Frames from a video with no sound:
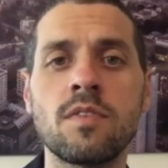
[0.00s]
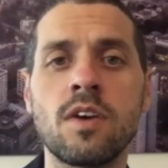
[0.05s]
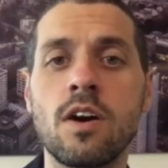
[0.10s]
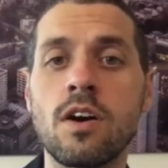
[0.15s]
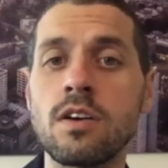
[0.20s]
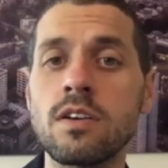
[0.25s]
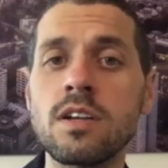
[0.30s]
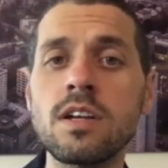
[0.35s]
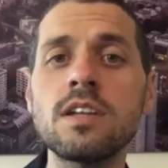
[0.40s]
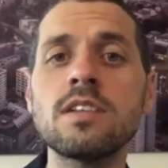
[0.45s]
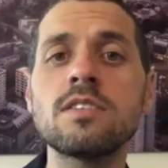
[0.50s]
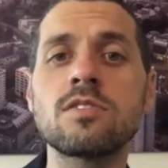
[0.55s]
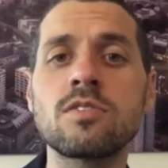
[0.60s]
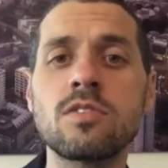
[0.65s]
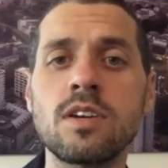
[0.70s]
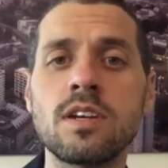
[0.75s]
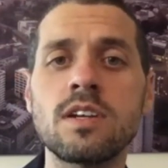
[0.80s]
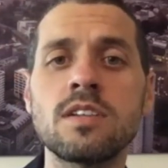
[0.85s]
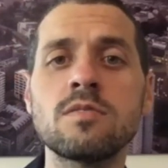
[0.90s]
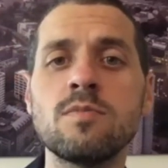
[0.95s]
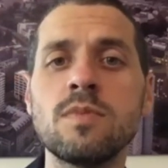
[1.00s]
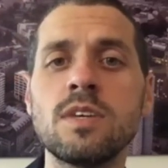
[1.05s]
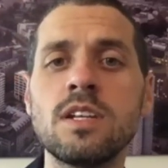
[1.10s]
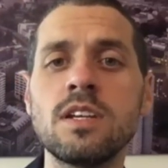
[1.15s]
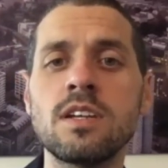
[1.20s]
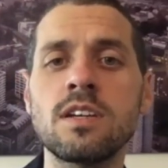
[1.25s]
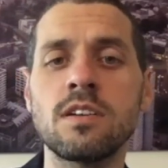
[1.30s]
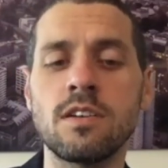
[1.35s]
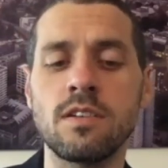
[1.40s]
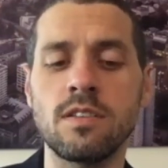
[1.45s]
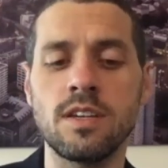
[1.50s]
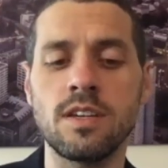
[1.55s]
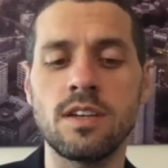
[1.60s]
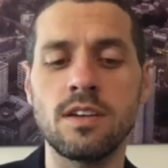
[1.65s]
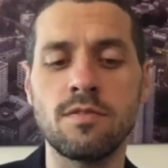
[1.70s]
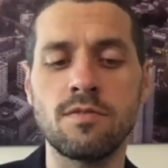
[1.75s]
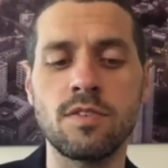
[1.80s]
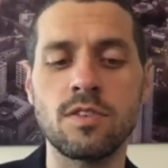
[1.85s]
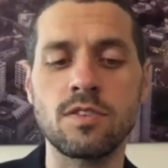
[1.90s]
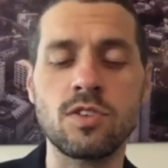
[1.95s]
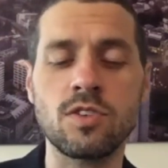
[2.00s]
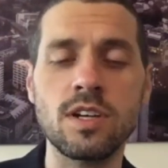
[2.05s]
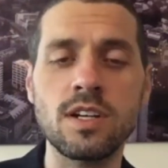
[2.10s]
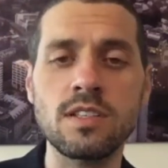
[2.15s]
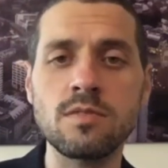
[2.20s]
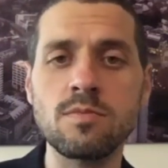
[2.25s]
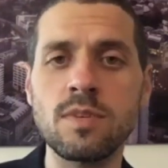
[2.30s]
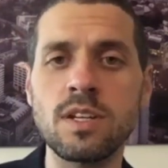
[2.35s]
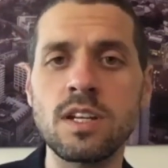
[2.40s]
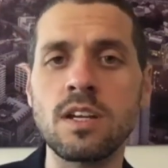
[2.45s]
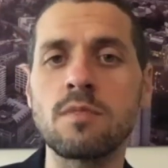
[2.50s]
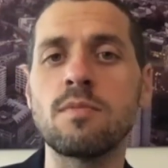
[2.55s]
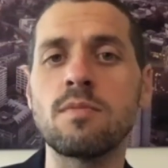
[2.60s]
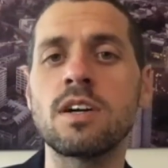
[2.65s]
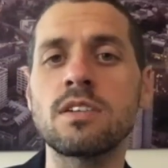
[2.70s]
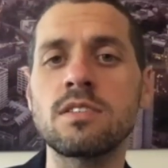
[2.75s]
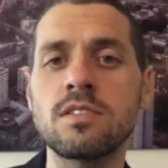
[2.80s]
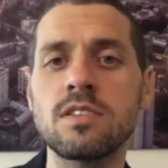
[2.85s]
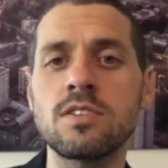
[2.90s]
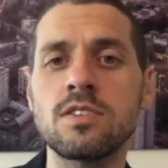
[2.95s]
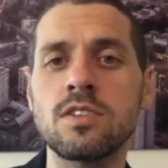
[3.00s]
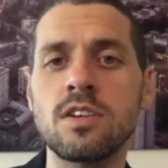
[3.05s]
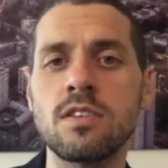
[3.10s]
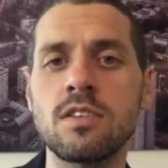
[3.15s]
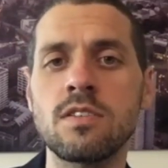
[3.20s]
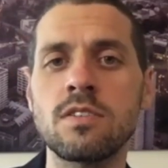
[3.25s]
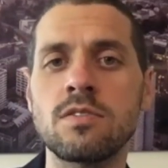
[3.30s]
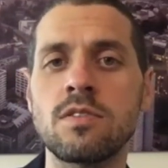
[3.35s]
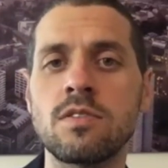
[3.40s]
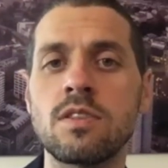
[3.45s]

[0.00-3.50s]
are kids transmitting and are they, if they're transmitting amongst each other,